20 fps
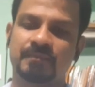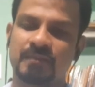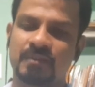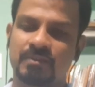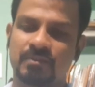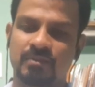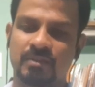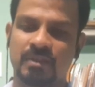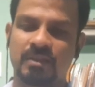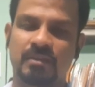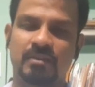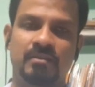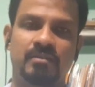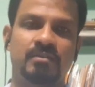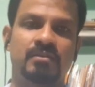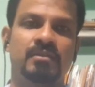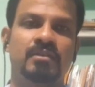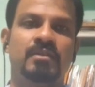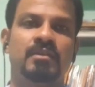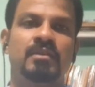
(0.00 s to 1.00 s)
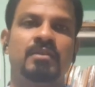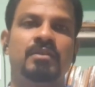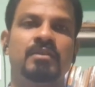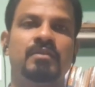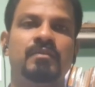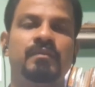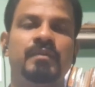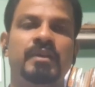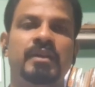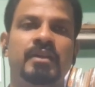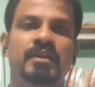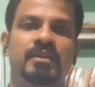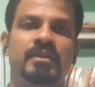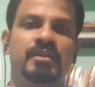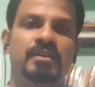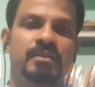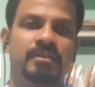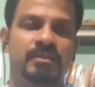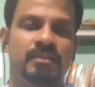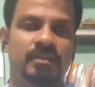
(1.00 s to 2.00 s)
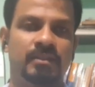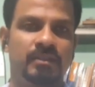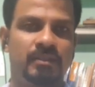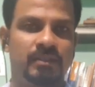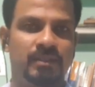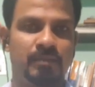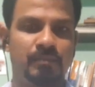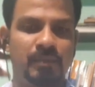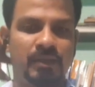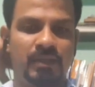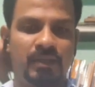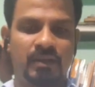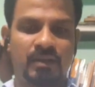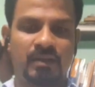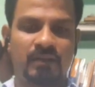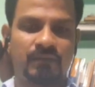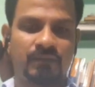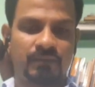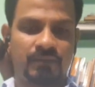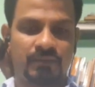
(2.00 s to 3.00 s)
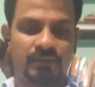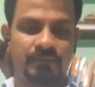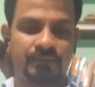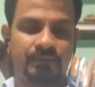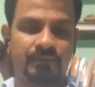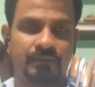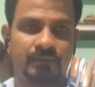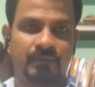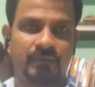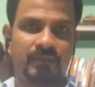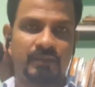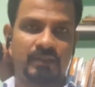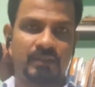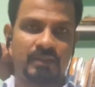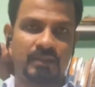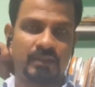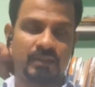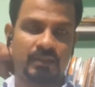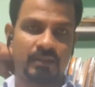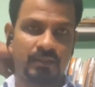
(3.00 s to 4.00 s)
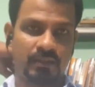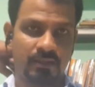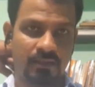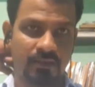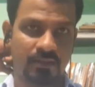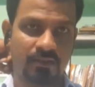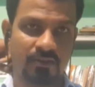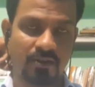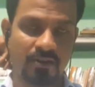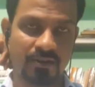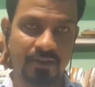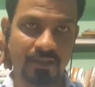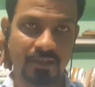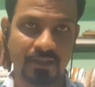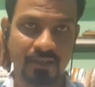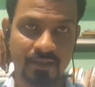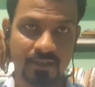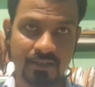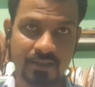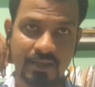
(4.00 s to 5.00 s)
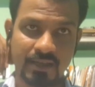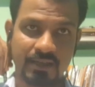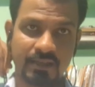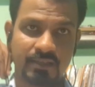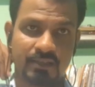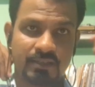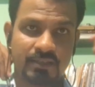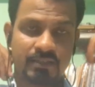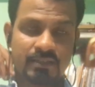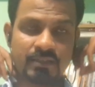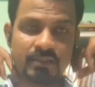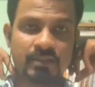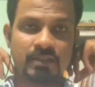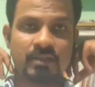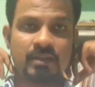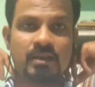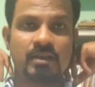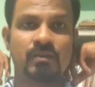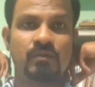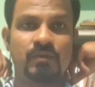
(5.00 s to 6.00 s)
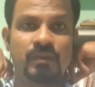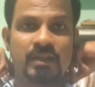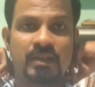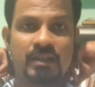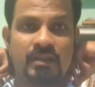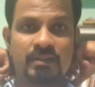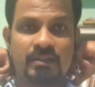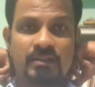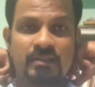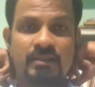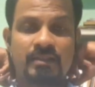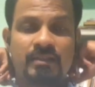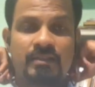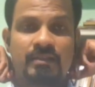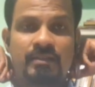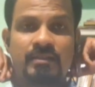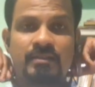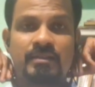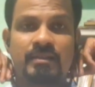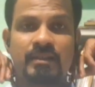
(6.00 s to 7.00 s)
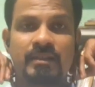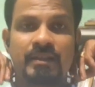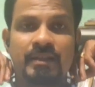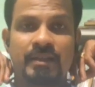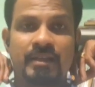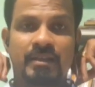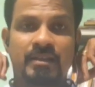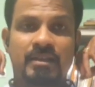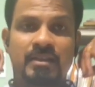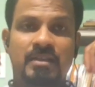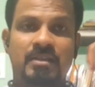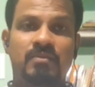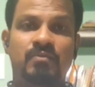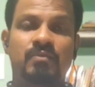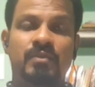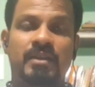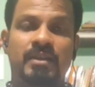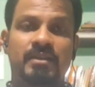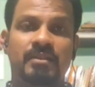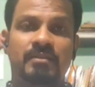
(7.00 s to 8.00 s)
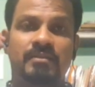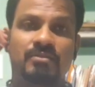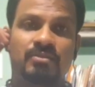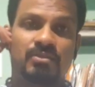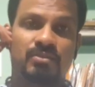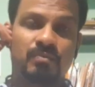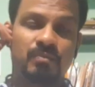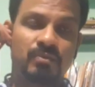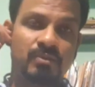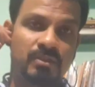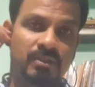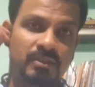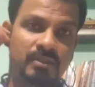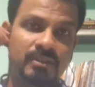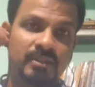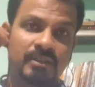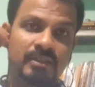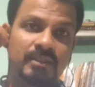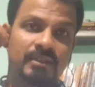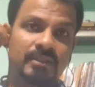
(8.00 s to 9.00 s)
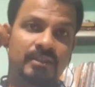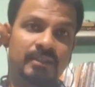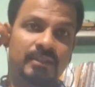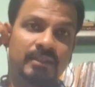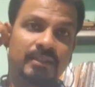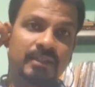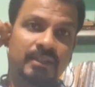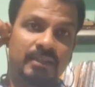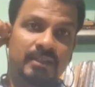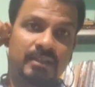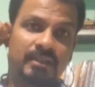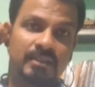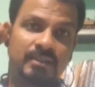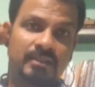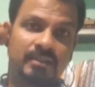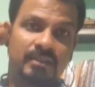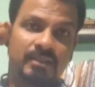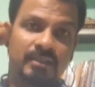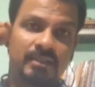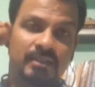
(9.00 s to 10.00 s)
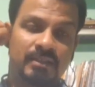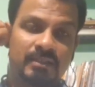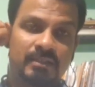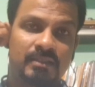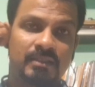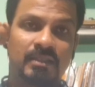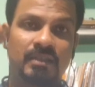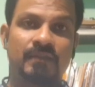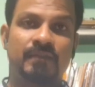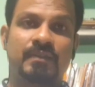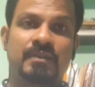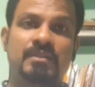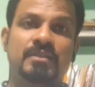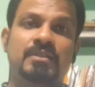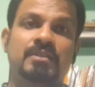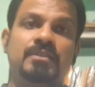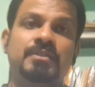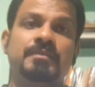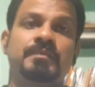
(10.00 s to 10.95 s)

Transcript: So here we learn the meaning of the raw data and how we can segregate or how we can distribute the data in a different